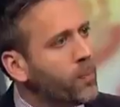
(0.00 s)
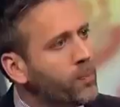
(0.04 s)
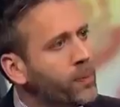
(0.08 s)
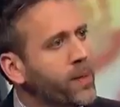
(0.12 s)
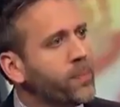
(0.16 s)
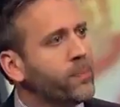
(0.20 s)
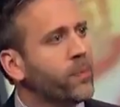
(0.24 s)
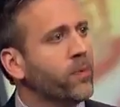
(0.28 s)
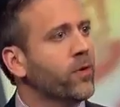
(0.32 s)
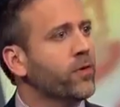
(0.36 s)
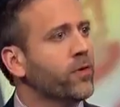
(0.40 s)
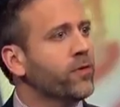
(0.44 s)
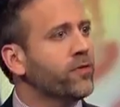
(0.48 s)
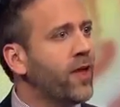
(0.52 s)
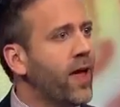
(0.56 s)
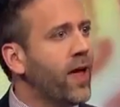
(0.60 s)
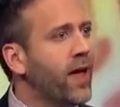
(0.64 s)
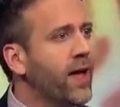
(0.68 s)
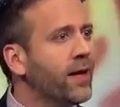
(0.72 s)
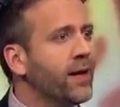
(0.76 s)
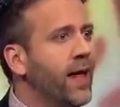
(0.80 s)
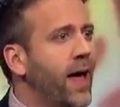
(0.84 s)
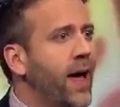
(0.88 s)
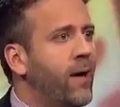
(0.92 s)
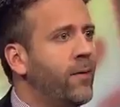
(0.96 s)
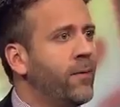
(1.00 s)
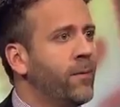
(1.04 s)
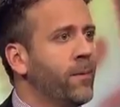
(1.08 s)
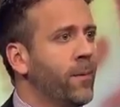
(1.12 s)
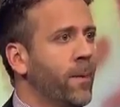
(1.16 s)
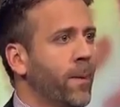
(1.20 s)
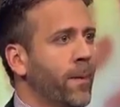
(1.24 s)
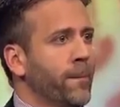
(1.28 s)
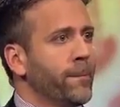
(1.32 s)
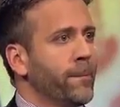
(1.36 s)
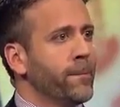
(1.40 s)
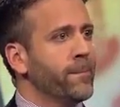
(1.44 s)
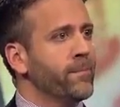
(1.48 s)
people are saying now?
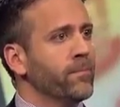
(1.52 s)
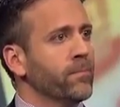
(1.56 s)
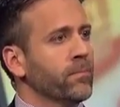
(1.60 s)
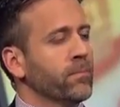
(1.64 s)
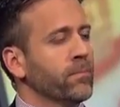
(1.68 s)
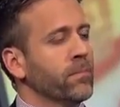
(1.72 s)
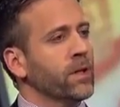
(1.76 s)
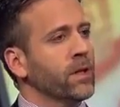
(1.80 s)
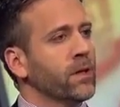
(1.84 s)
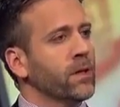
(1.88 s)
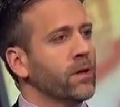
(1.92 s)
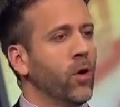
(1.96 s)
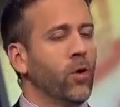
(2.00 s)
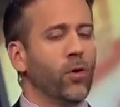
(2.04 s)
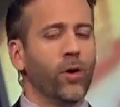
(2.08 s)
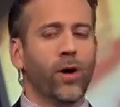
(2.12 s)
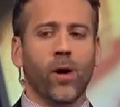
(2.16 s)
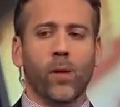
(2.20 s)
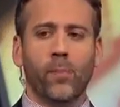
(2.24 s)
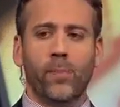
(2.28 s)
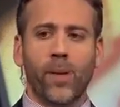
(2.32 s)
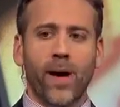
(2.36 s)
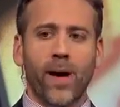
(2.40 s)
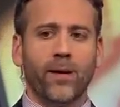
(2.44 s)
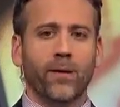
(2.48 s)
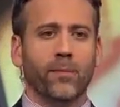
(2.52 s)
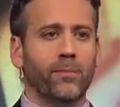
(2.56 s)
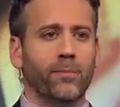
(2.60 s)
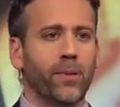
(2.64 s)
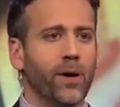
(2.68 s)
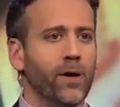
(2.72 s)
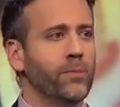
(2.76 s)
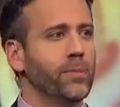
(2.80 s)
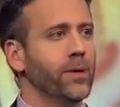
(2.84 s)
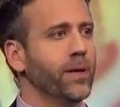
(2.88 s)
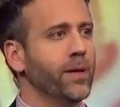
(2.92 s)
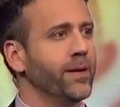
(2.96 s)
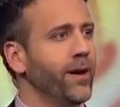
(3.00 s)
Odell Beckham
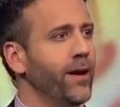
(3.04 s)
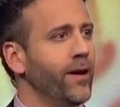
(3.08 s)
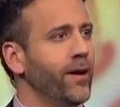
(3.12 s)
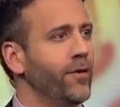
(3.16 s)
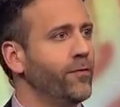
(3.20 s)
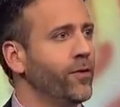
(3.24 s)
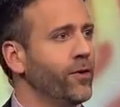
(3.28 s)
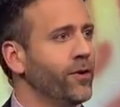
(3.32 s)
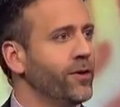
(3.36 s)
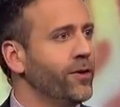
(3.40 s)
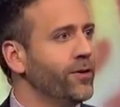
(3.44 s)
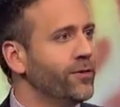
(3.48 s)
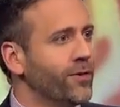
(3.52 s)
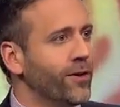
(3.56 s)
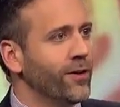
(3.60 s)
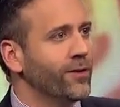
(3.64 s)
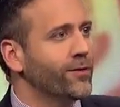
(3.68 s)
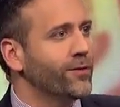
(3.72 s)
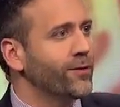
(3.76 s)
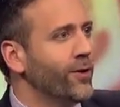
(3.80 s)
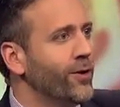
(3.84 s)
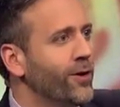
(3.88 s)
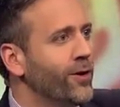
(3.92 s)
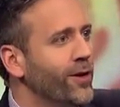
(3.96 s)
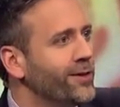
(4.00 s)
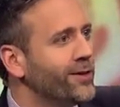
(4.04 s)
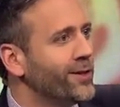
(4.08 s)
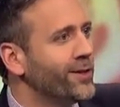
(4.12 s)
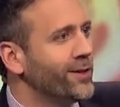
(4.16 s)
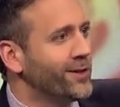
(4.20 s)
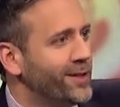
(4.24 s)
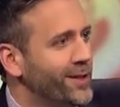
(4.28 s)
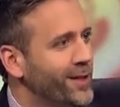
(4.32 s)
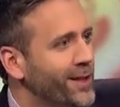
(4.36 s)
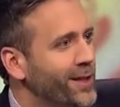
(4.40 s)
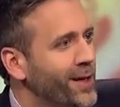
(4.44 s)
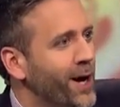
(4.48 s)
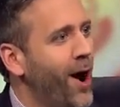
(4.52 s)
better be careful. He's going to turn into
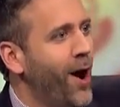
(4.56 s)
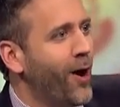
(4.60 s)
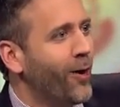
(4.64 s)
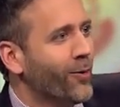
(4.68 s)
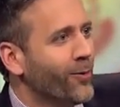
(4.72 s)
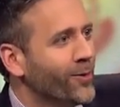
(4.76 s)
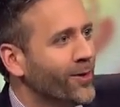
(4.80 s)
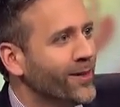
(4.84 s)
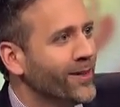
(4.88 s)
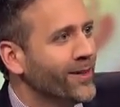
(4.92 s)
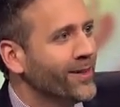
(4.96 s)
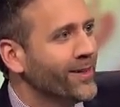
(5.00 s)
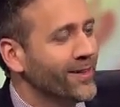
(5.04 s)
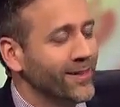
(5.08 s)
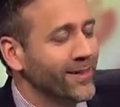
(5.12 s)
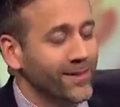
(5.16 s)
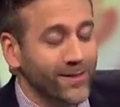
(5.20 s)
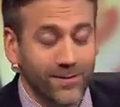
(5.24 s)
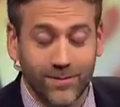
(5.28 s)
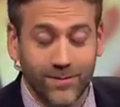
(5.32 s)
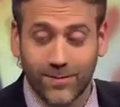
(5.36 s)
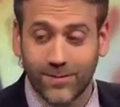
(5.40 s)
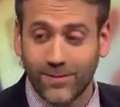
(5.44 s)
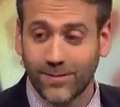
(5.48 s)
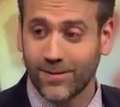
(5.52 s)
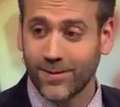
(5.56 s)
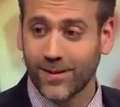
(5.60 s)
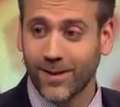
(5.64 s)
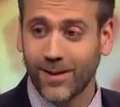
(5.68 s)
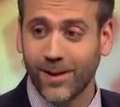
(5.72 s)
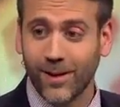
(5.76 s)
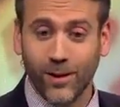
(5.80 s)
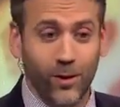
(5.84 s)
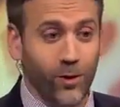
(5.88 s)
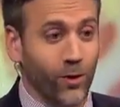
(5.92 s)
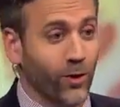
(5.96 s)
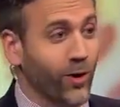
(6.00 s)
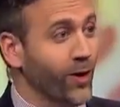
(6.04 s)
T.O.
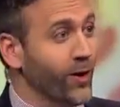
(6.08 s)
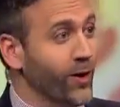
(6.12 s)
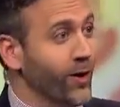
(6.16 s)
You're going